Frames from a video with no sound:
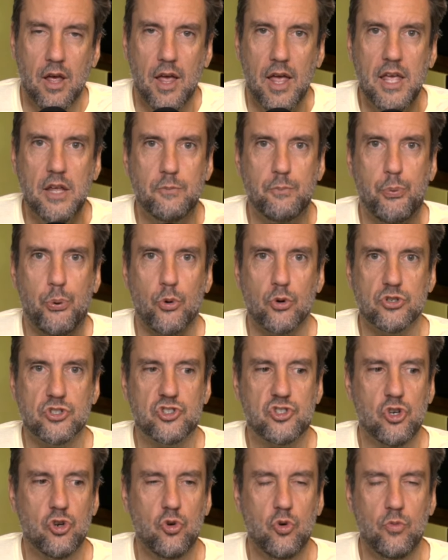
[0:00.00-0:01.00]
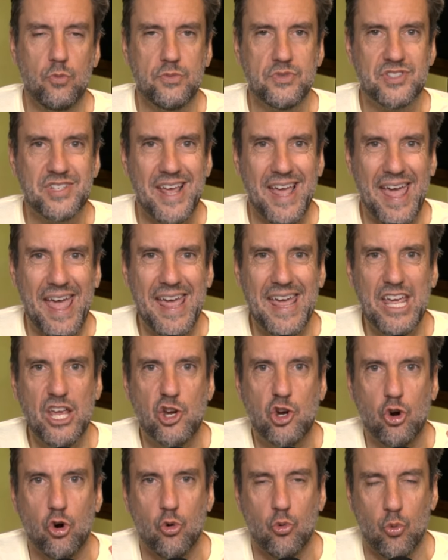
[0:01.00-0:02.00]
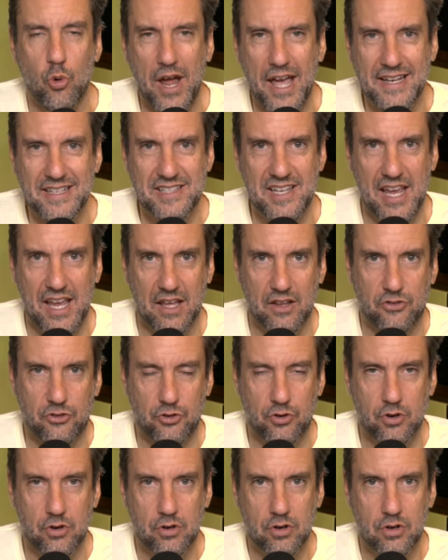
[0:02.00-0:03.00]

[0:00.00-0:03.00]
It presumes a correct answer.